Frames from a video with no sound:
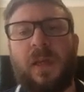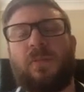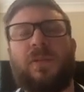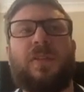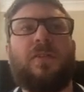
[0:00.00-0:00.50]

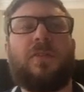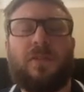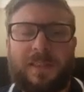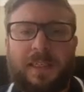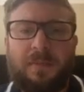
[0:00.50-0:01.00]
Well, you would
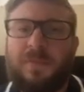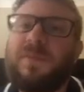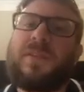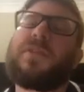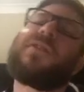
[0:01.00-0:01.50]
all say to me,
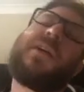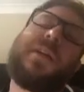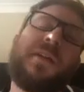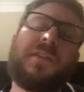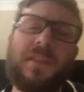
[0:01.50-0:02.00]
Mr. Jukes, I
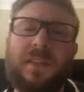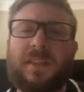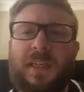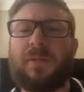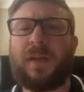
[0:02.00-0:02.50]
know 6
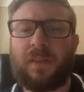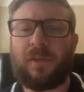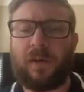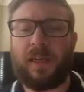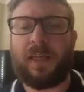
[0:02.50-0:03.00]
take away
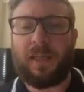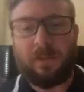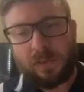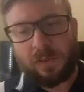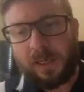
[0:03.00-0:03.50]
3
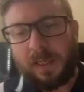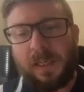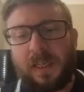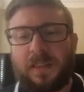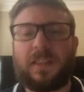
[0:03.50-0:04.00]
equals 3.
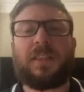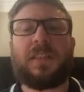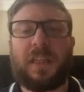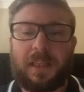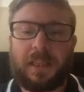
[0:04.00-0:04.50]
So let's
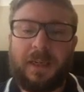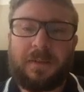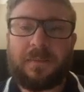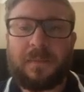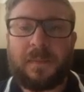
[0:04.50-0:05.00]
check that.
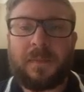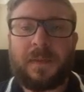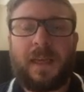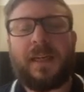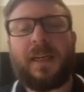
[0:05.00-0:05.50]

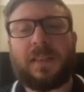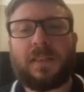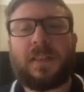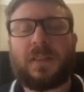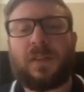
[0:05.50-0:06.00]
And it is,
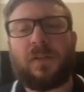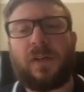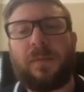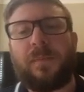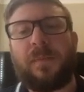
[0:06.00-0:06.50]
it's
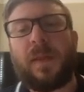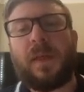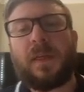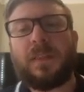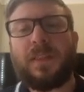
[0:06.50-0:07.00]
3.
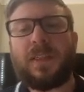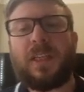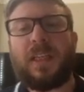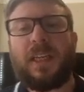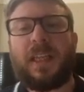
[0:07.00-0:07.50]
So let's
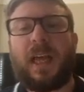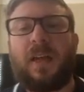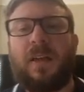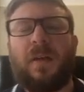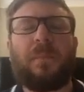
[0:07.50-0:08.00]
clear that.
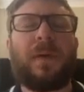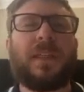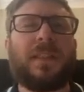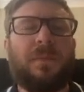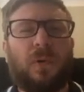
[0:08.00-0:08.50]
But
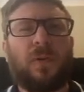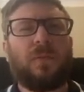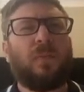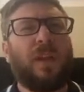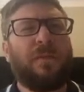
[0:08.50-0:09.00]
it's
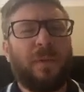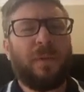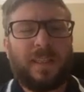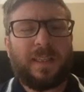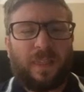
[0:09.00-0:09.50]
important. What if we
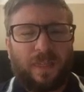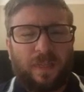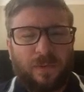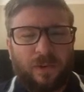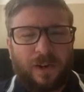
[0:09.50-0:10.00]
did
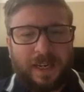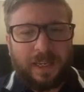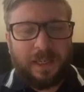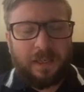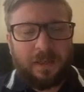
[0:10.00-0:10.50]

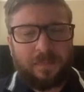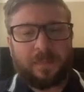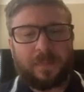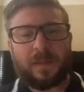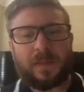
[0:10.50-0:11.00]
3
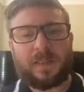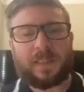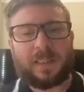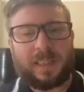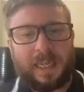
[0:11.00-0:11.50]

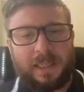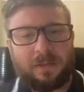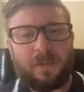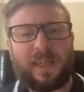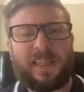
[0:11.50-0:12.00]
take
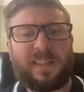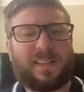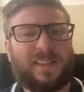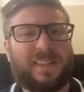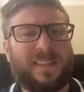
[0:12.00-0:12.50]
away
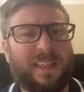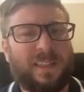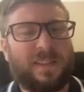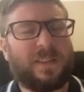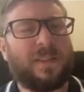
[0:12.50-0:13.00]

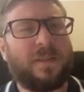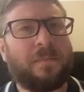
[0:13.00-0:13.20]
6?